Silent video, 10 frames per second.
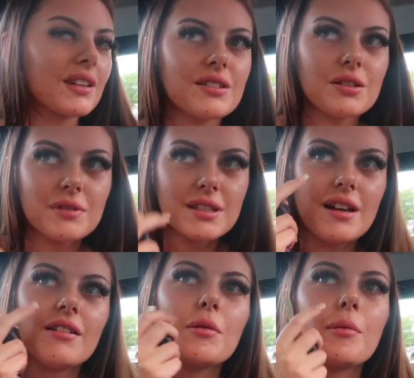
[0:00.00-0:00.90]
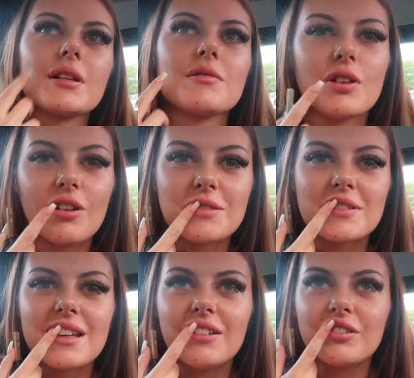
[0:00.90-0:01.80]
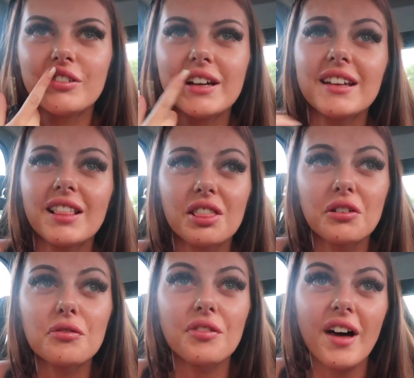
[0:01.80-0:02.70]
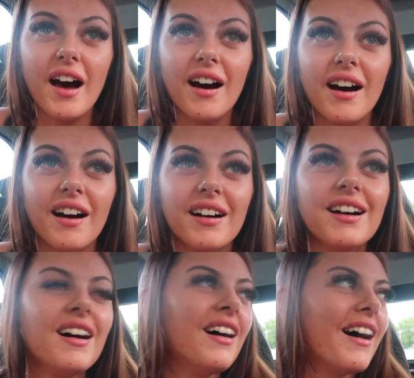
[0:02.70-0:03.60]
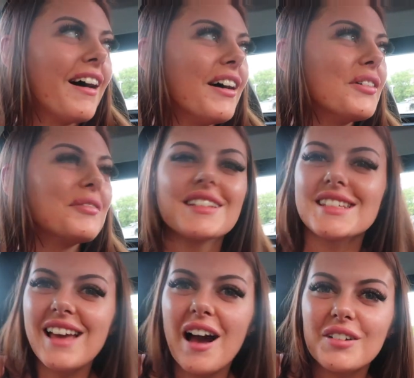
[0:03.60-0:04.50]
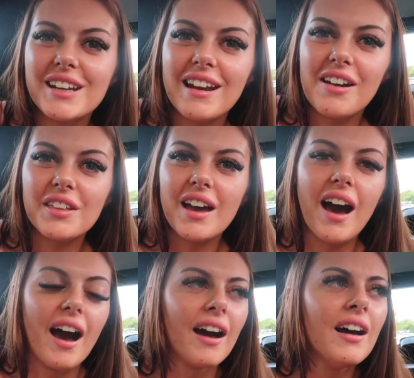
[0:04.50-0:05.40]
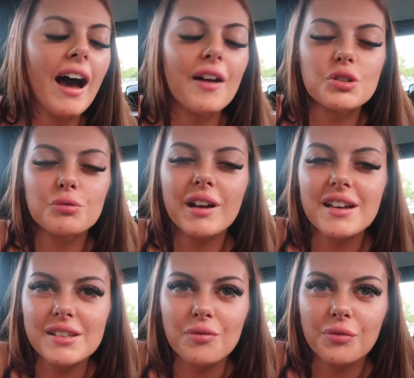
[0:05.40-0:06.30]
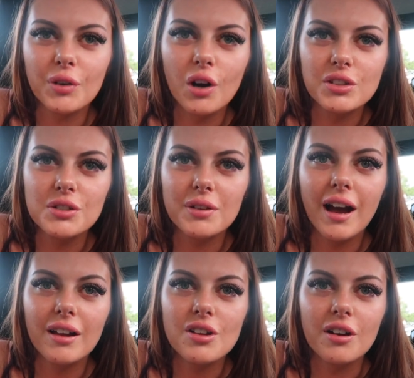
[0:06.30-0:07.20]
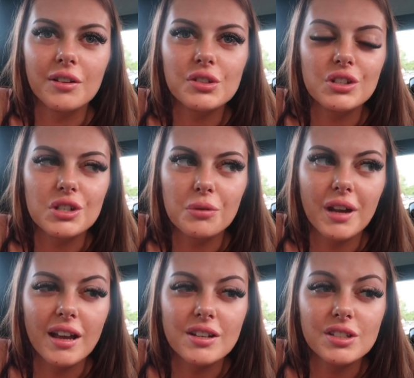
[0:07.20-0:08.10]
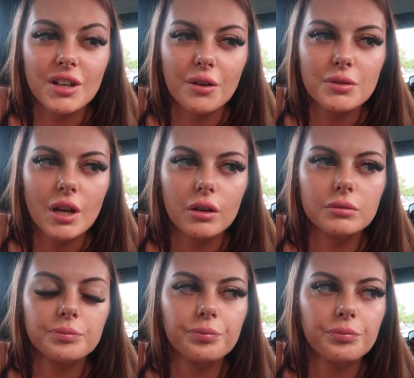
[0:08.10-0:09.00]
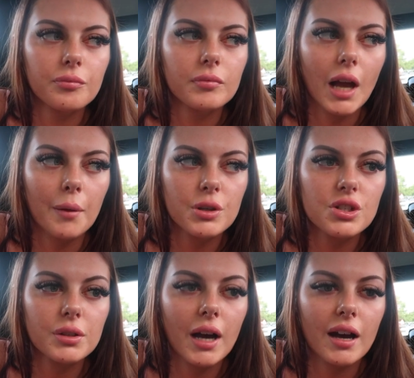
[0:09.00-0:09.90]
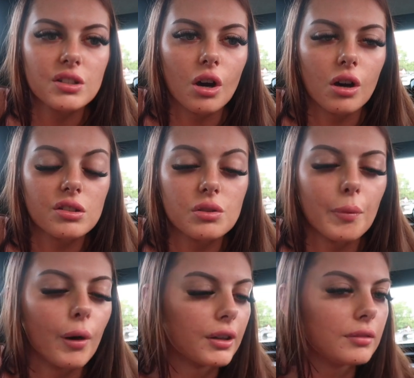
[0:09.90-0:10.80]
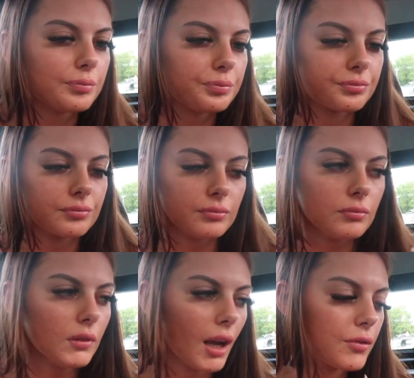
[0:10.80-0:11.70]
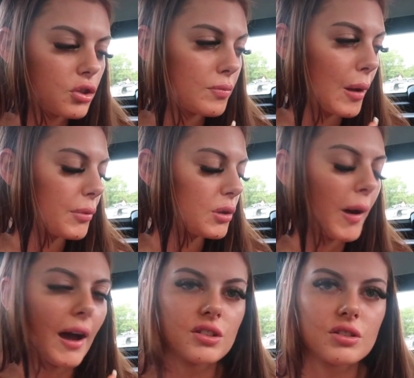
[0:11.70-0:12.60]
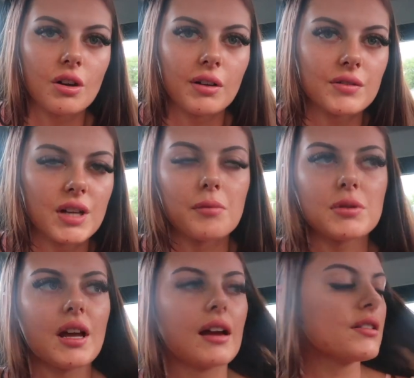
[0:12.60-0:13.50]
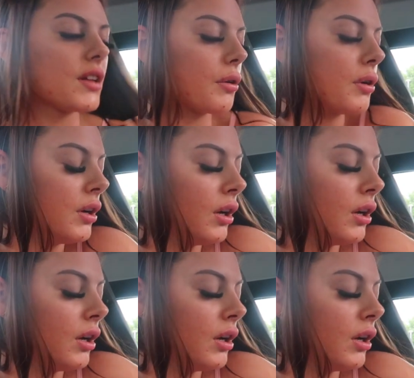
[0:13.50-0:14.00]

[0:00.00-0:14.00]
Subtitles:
Someone's staring at me because I'm talking to myself. We love that. So, yeah, I'm going to get out of the car. I've just realised I forgot to do a car tour, and I was going to do one ages ago. So I'm going to do a car tour at some point. I've just remembered, but I just don't have time today. So,